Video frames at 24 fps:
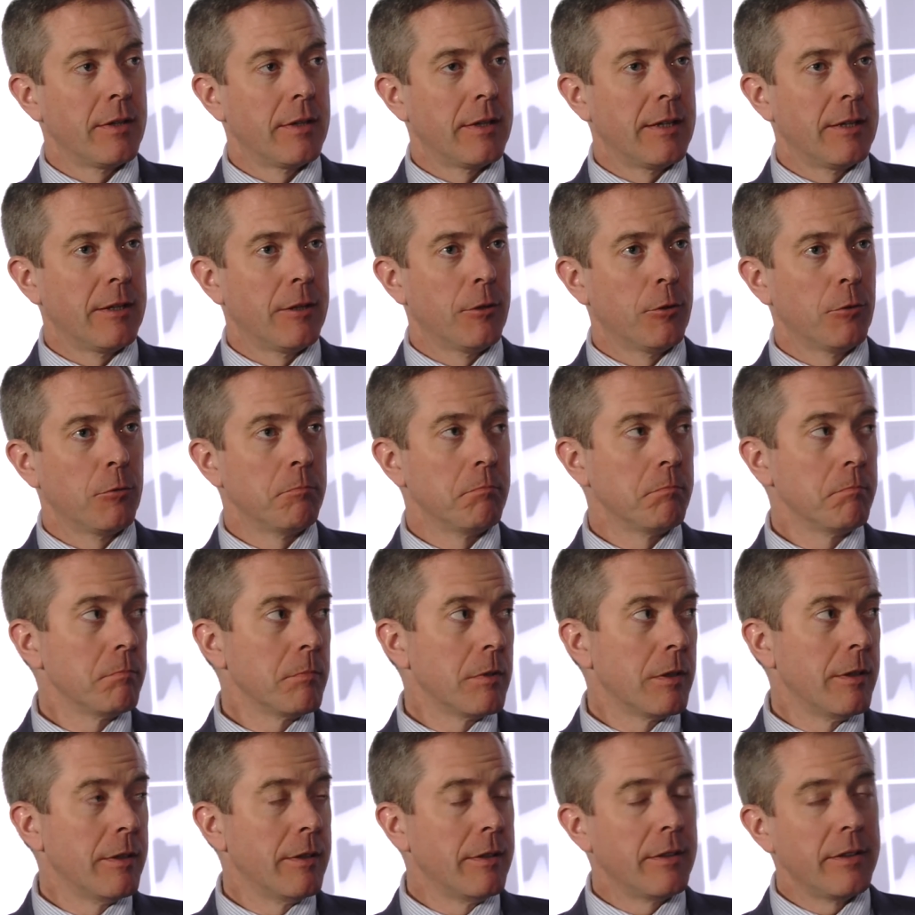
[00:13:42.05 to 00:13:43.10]
Now,
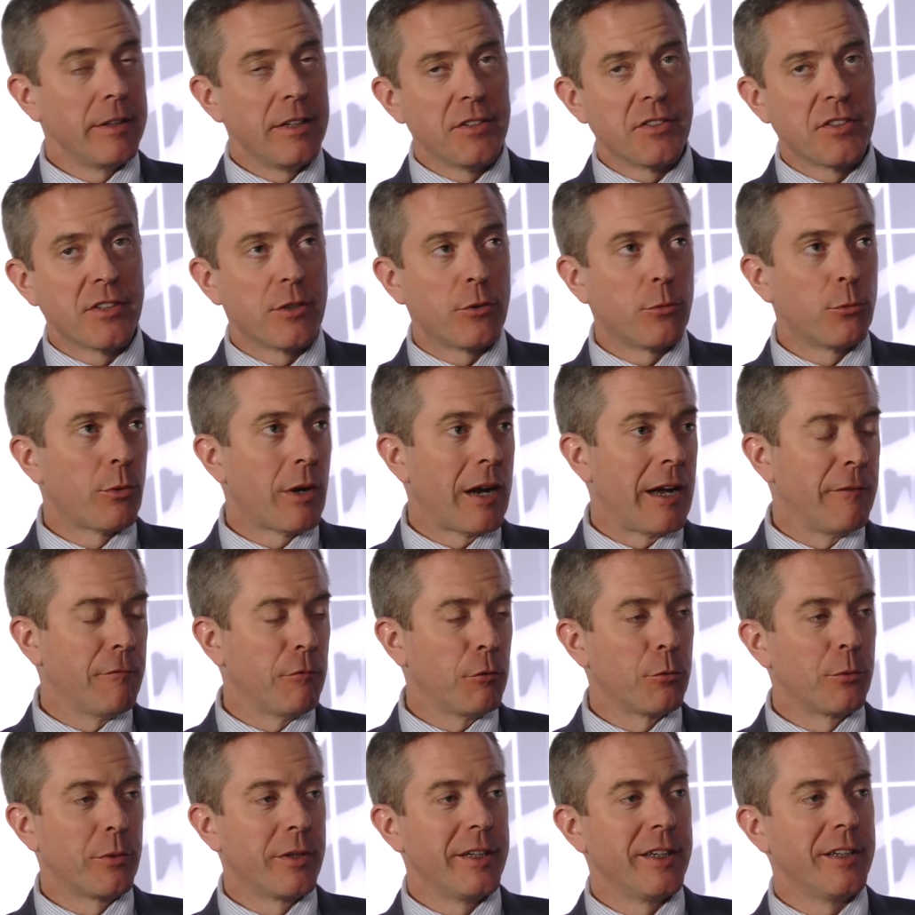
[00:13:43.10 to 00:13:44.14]
is it a
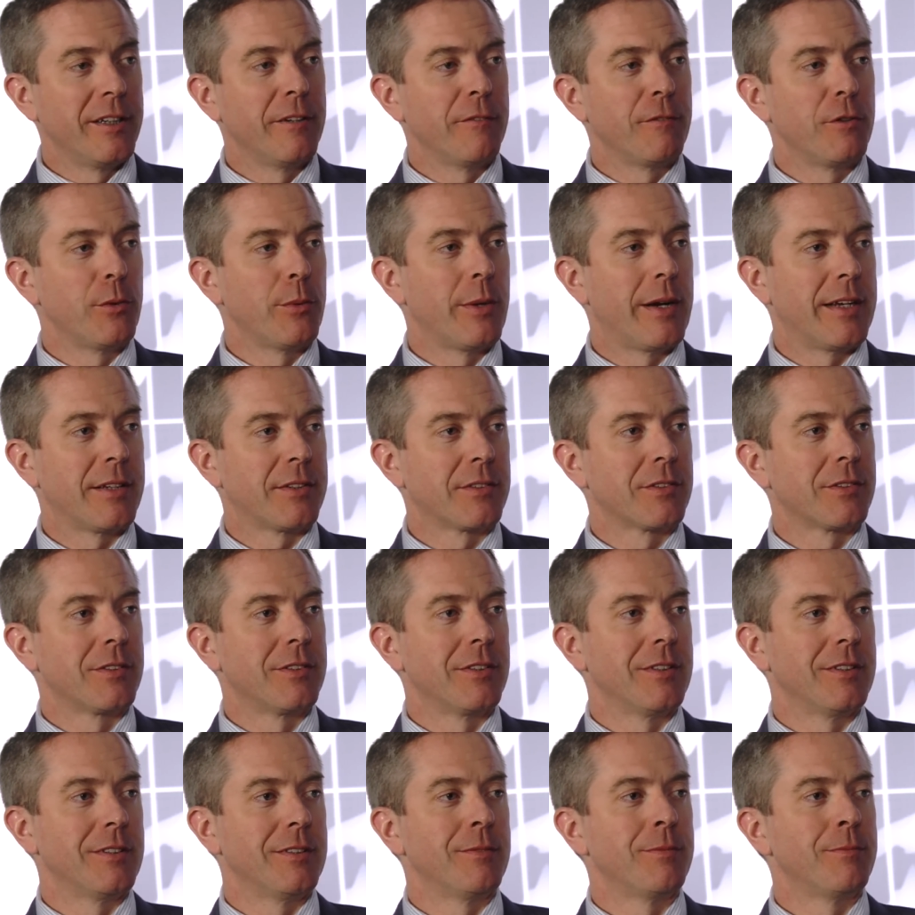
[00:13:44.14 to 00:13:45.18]
rivalry? If you asked
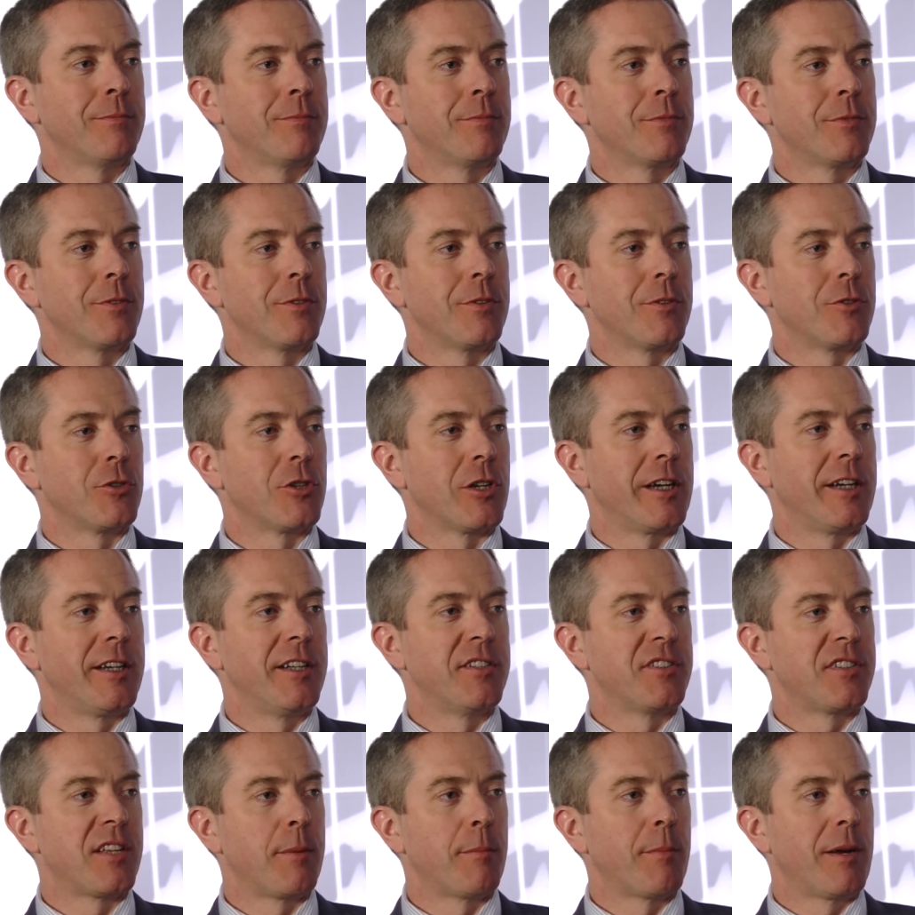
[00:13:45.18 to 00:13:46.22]
the
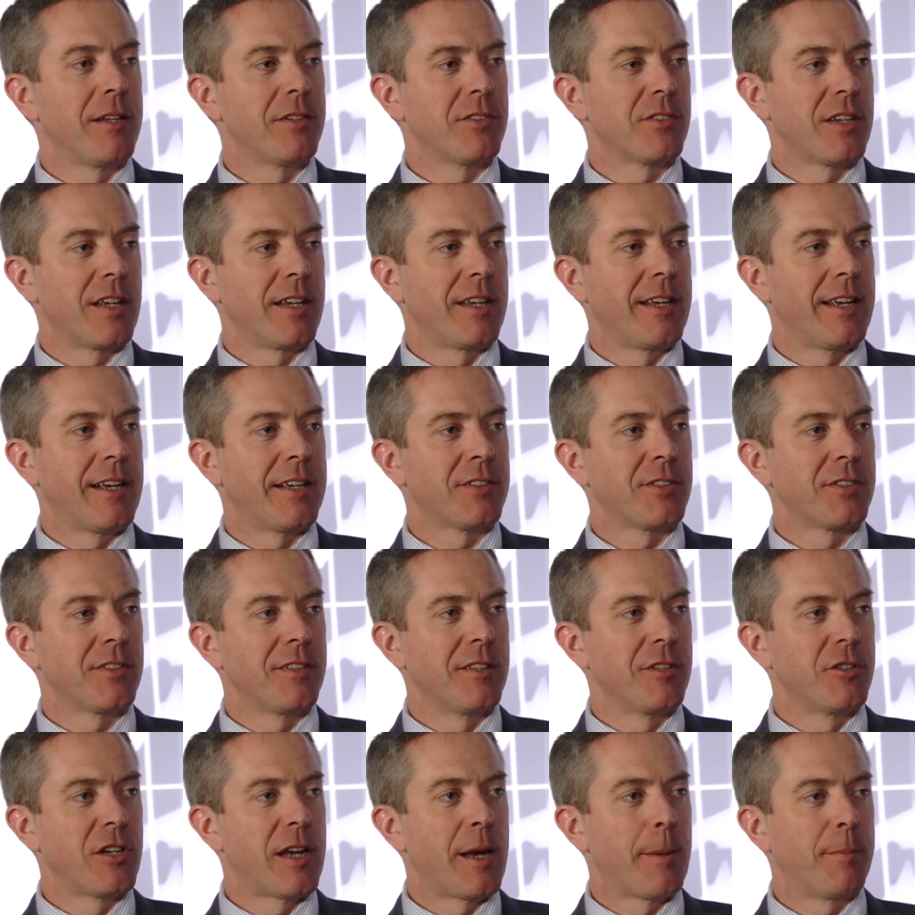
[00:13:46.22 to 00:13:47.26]
Chinese, they might say yes, and
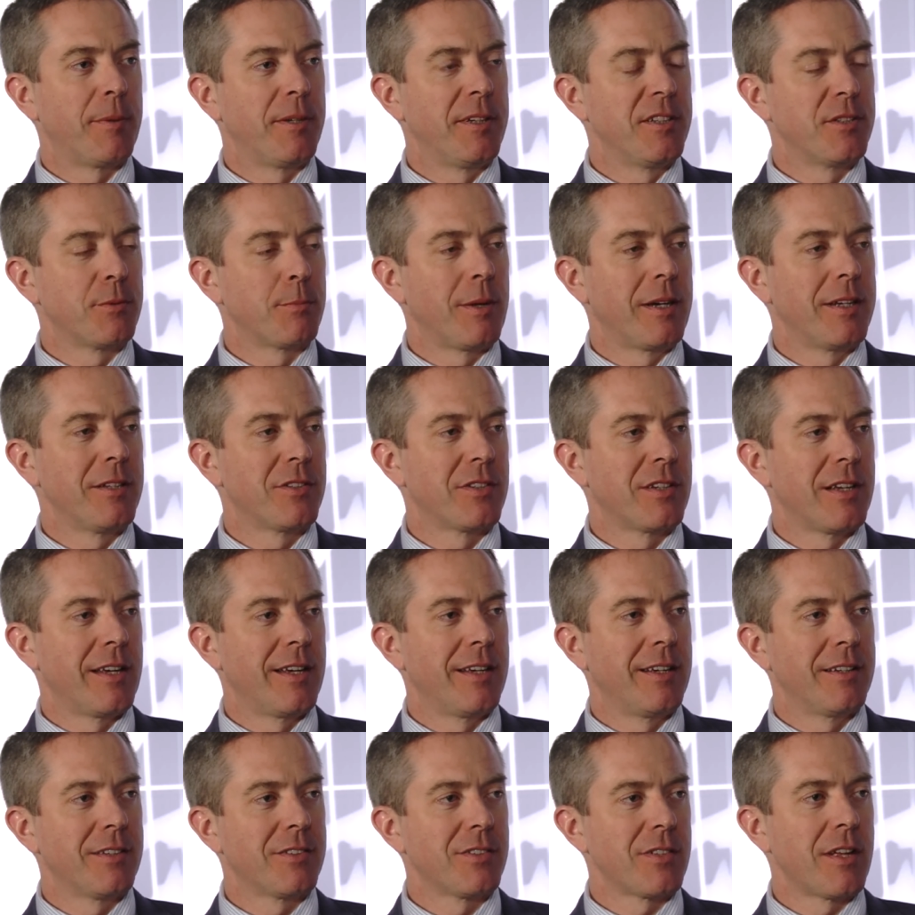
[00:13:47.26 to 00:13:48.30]
the Japanese might
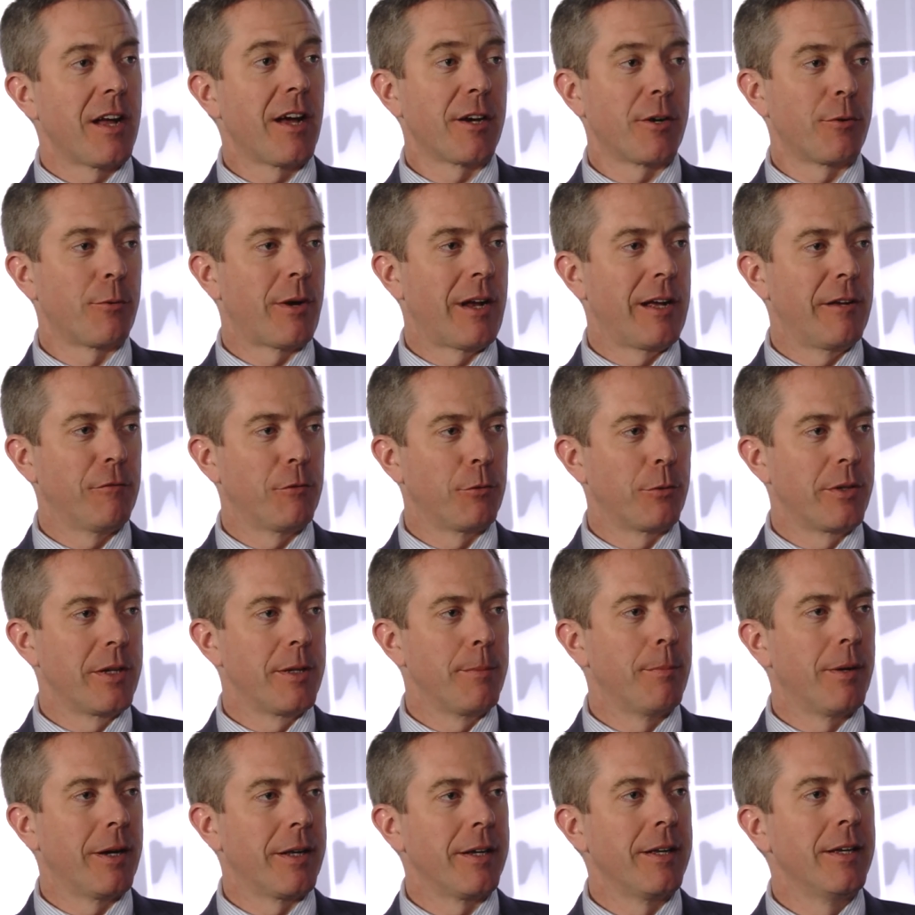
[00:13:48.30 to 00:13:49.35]
say it's not a rivalry,
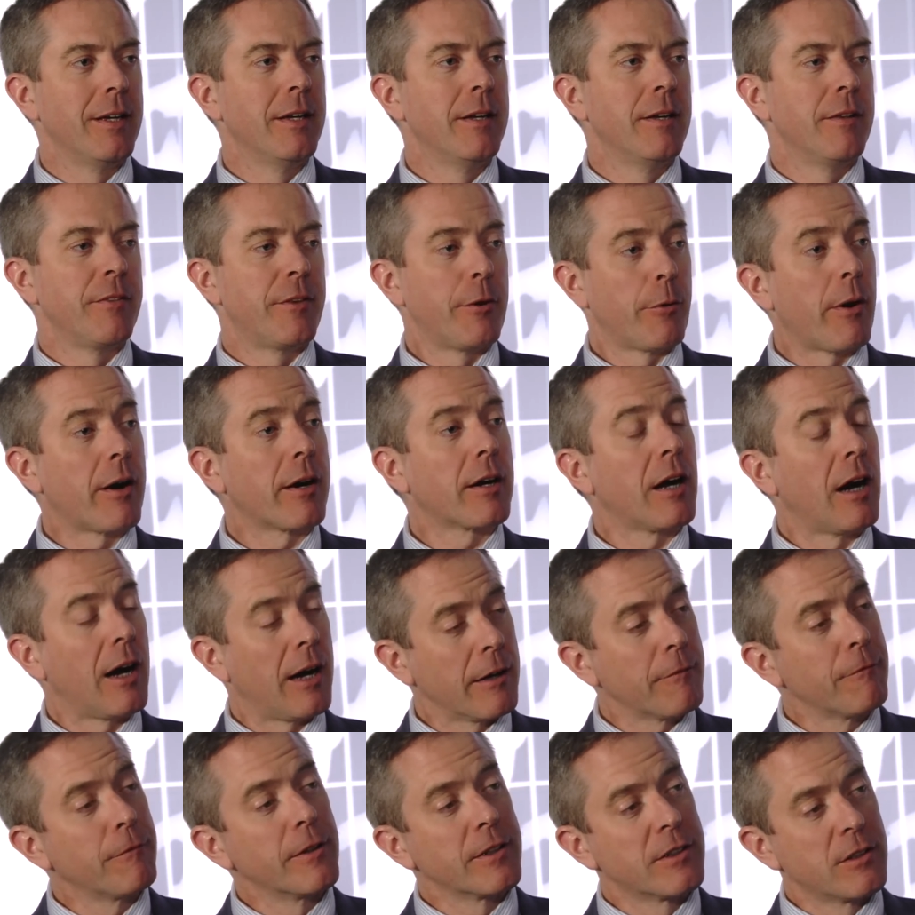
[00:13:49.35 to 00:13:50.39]
but there are
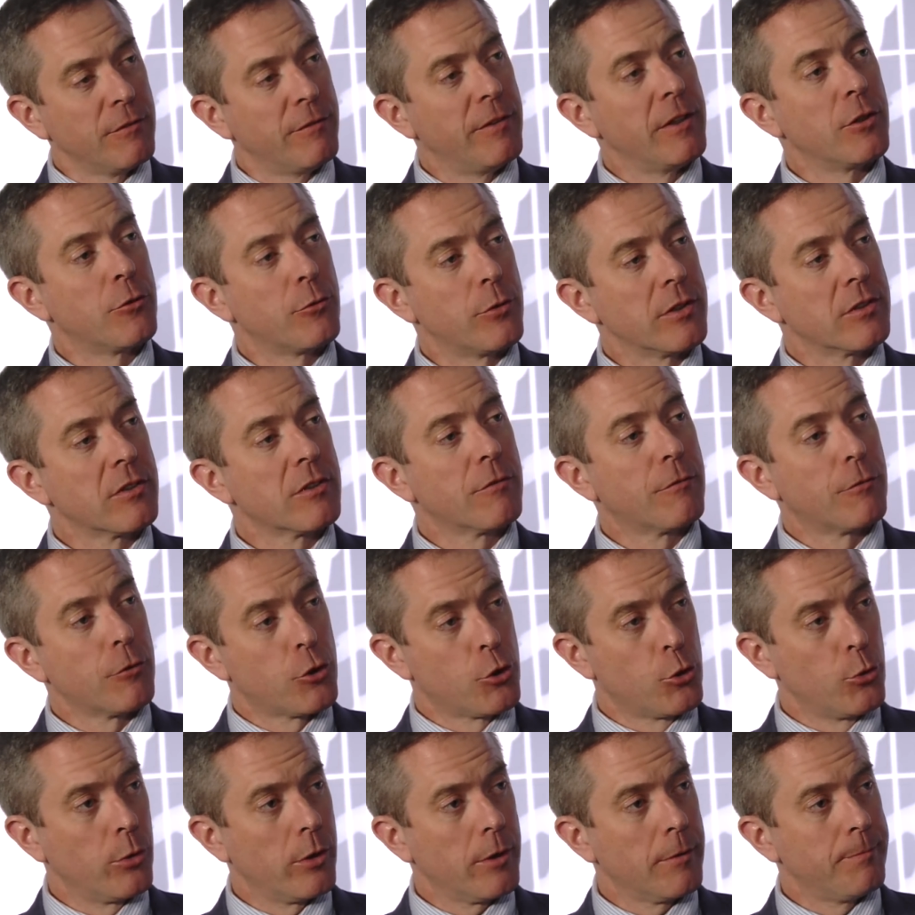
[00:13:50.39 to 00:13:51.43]
conflicts of interest for
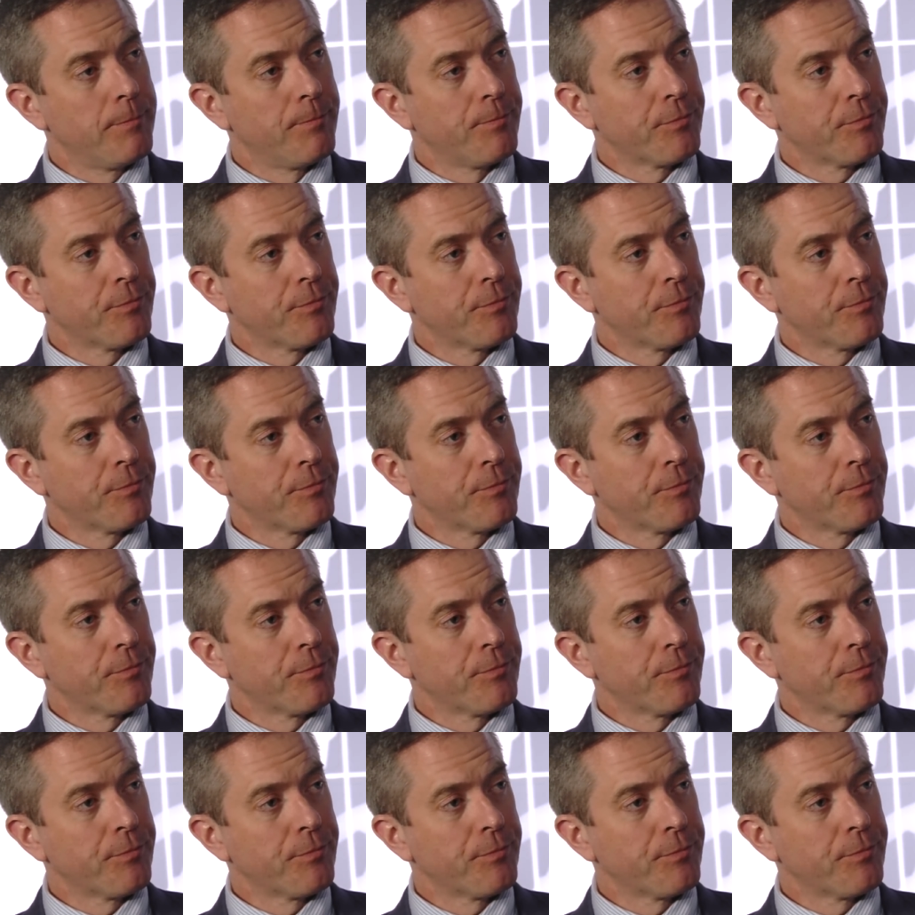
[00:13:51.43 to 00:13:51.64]
sure.